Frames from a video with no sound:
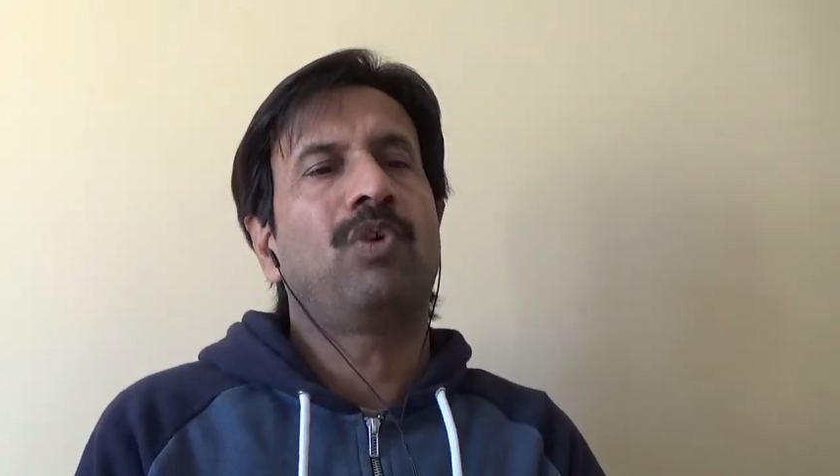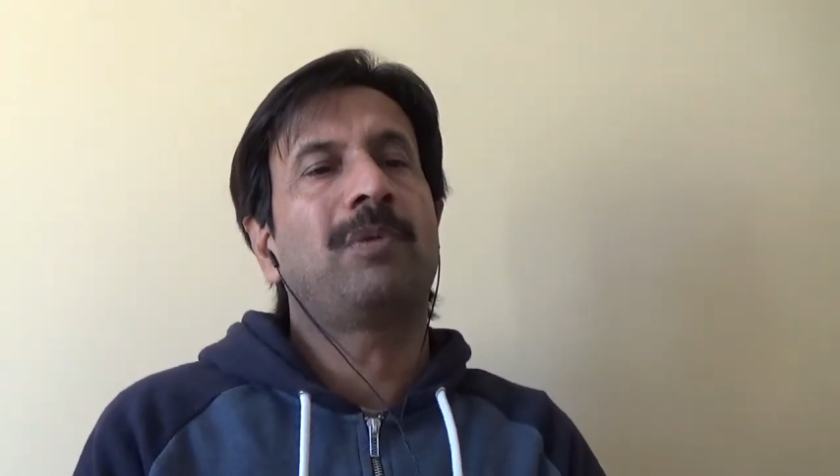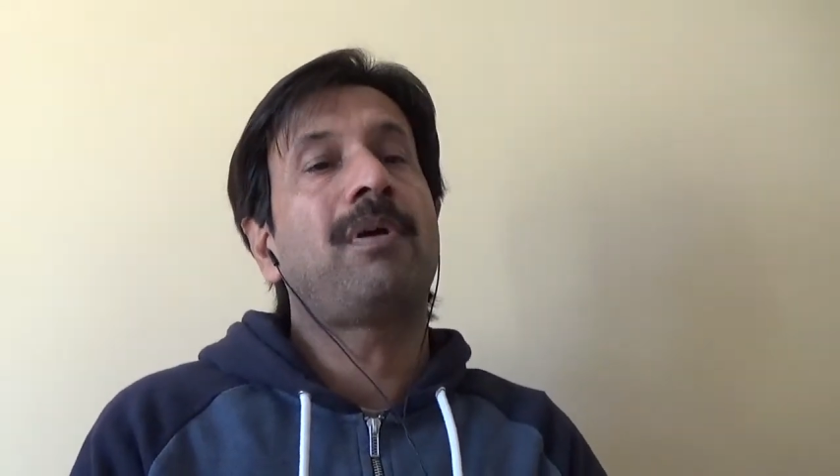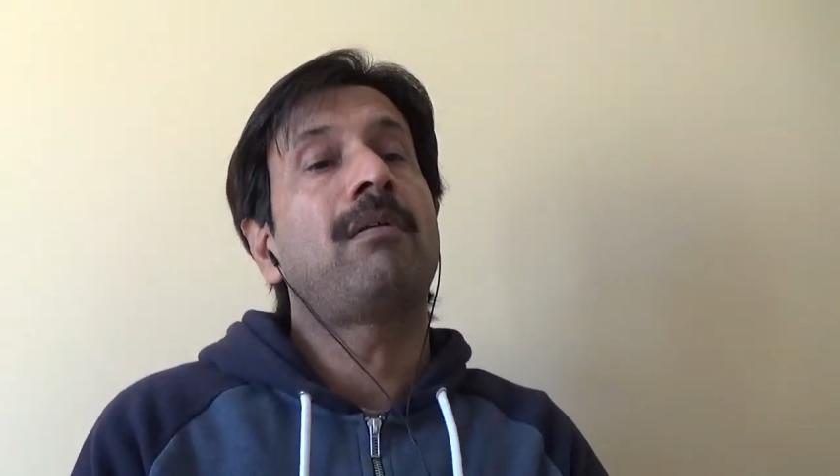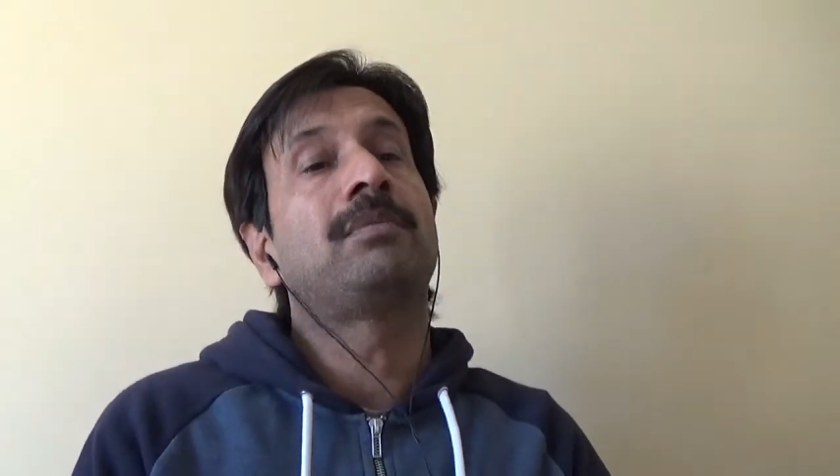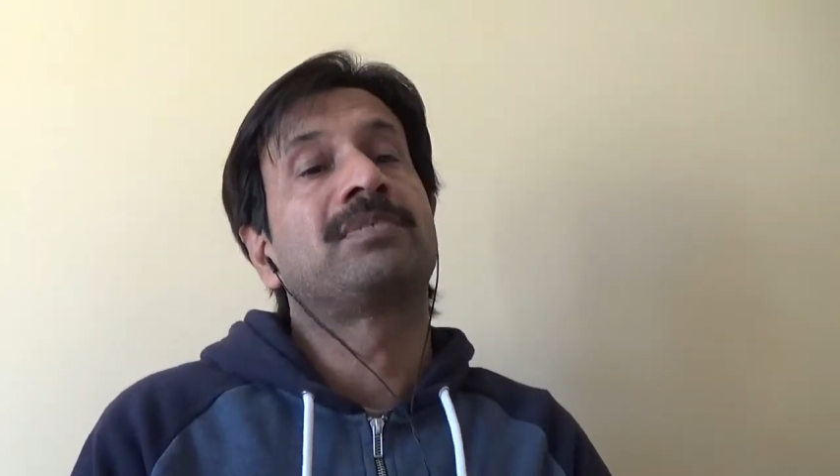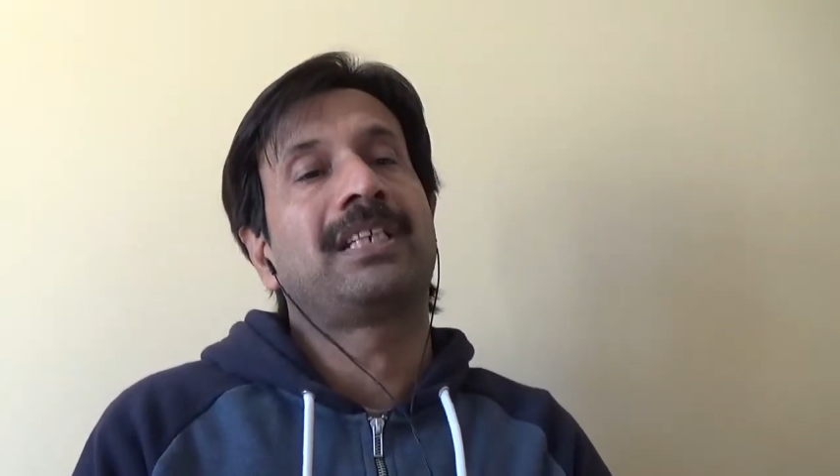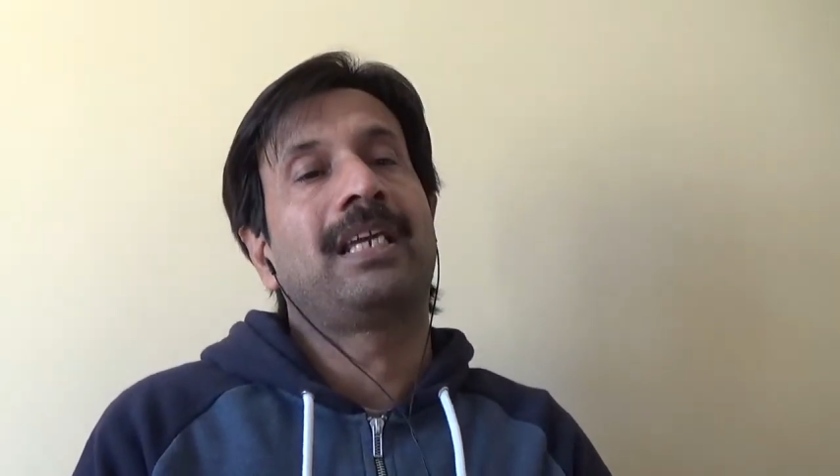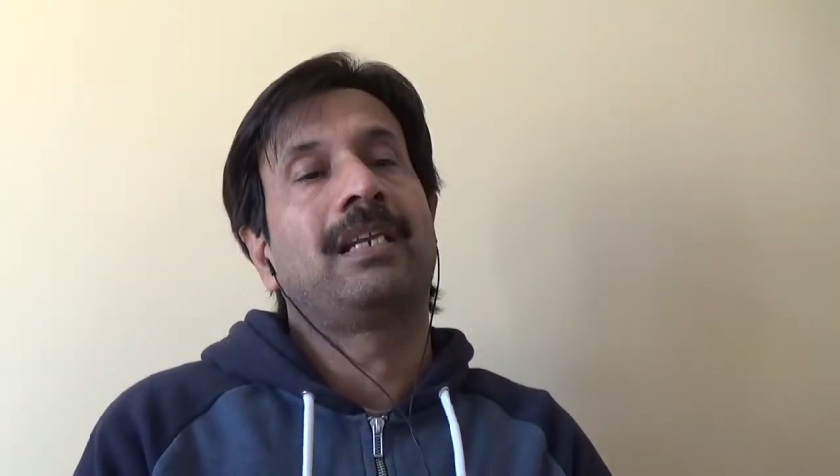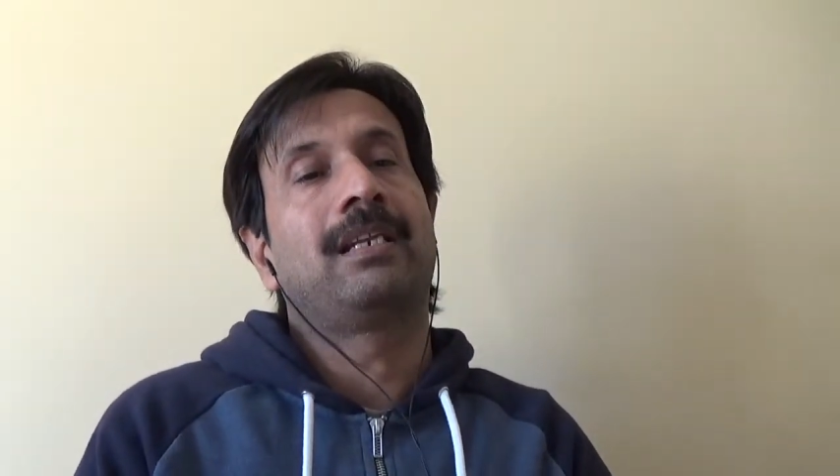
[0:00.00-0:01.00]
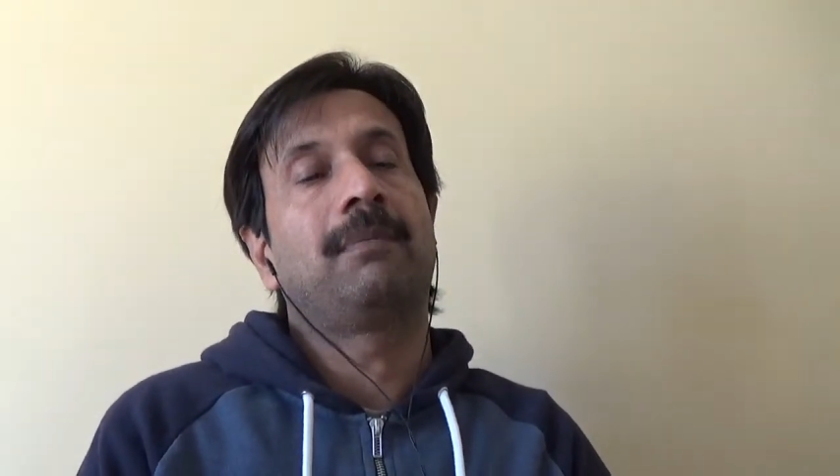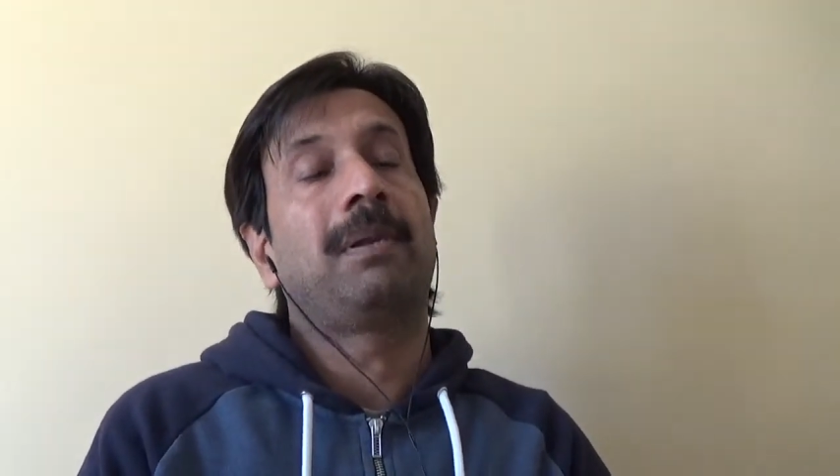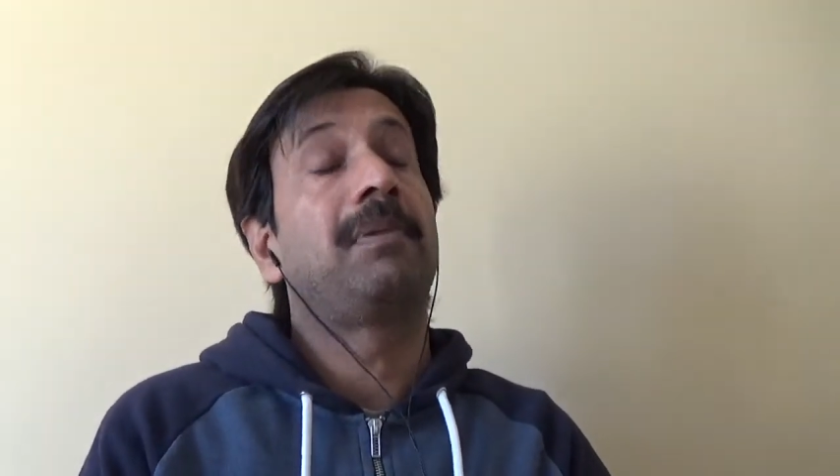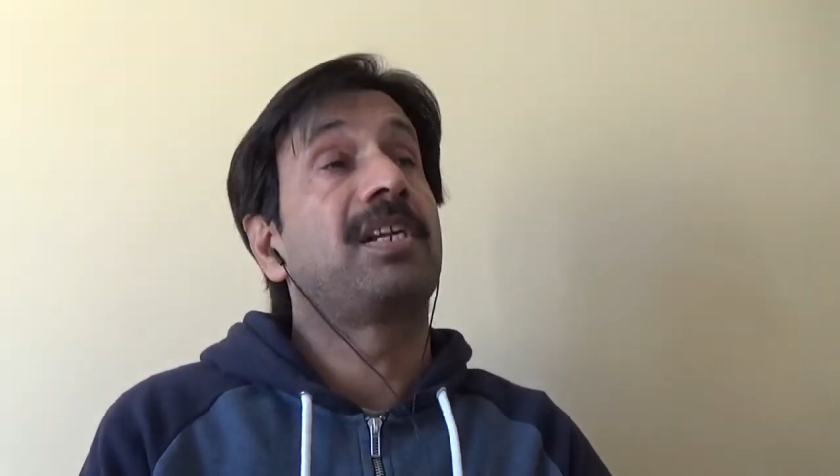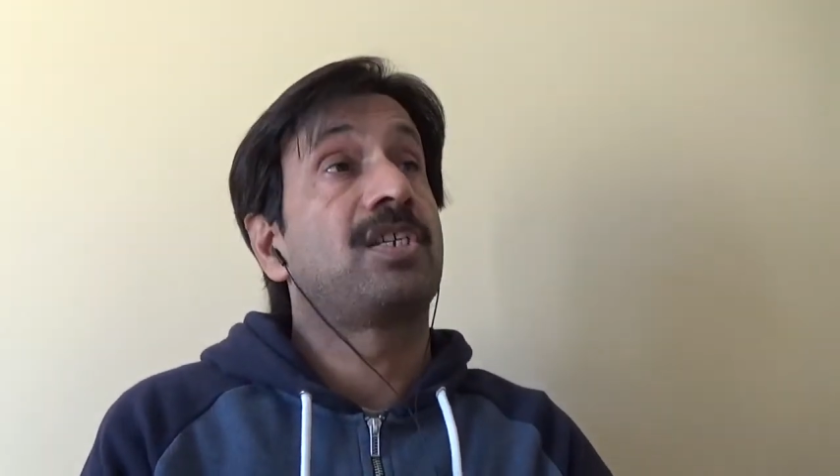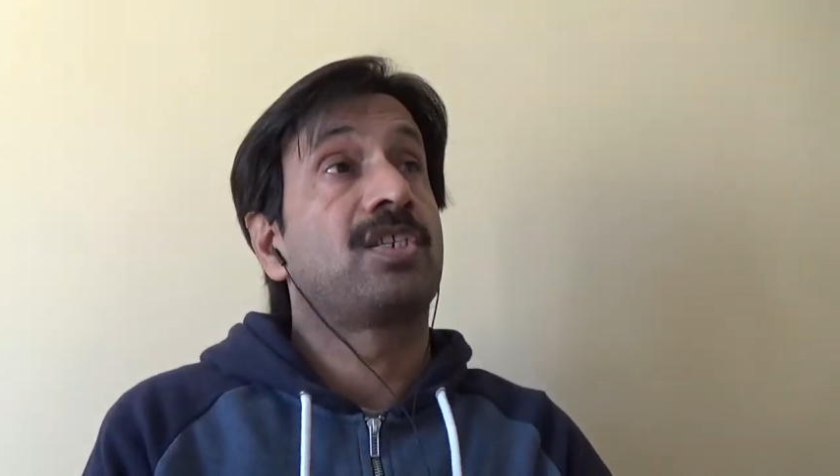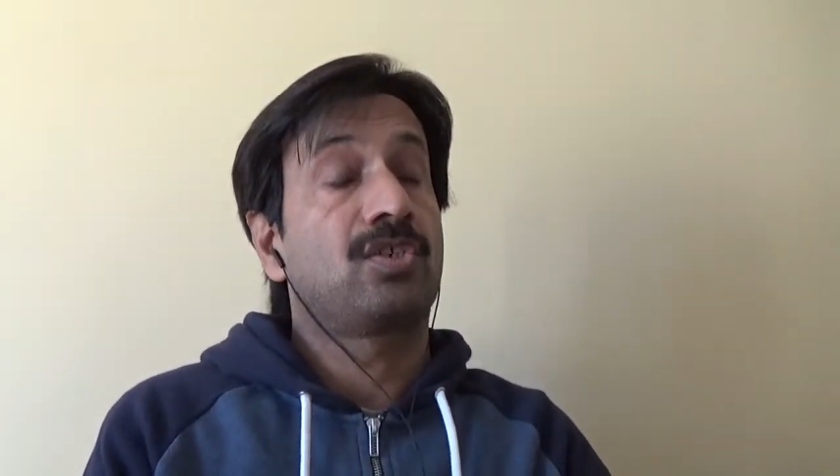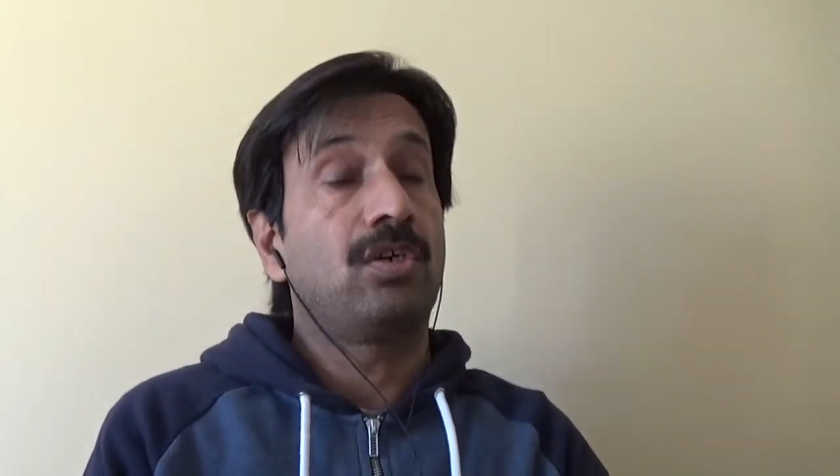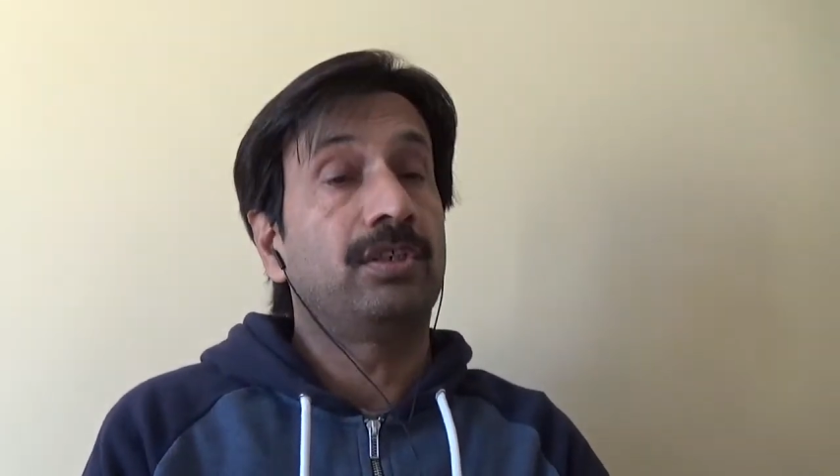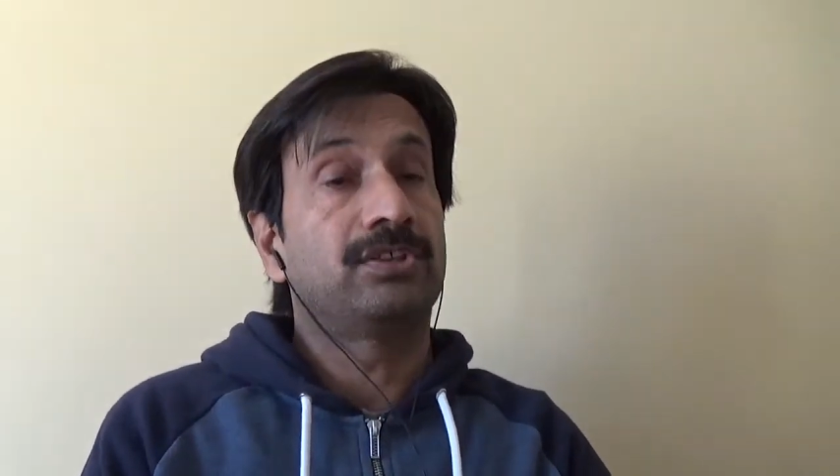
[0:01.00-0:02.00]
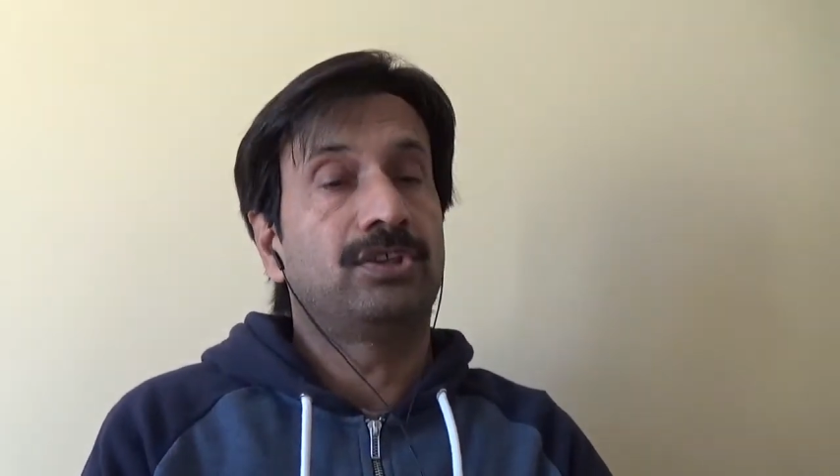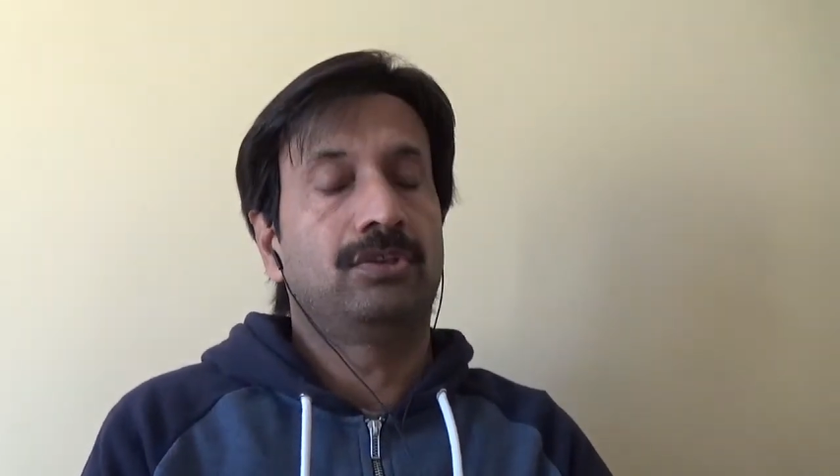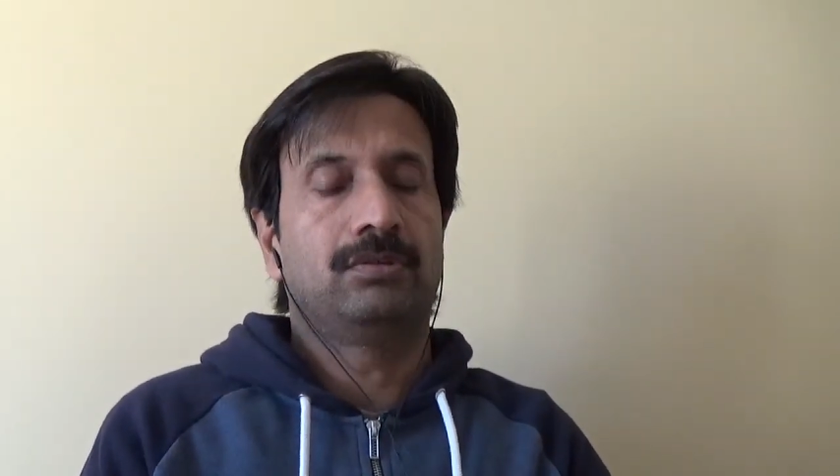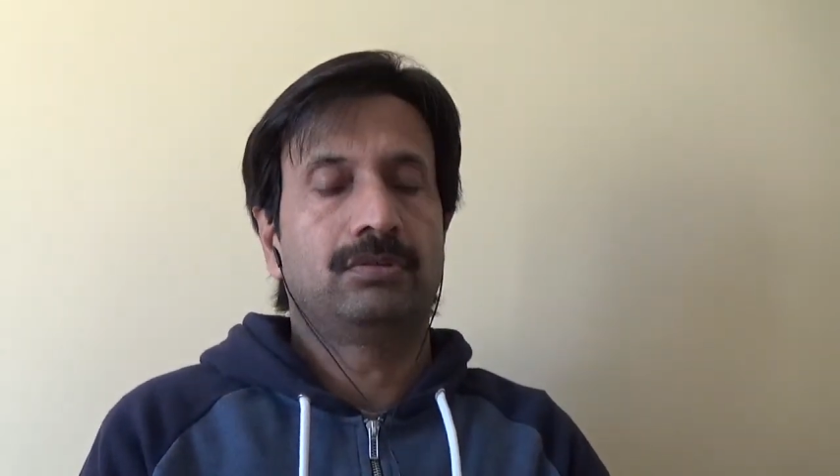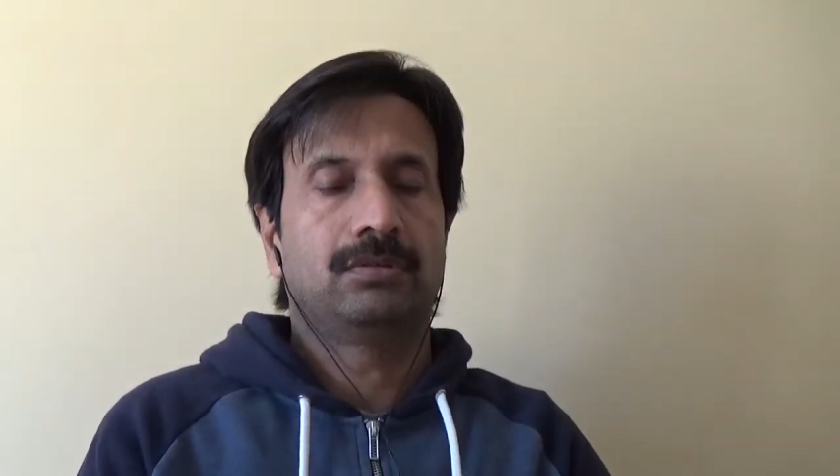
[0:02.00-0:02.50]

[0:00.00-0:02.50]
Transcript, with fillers: what problems can the palpitations cause, you know.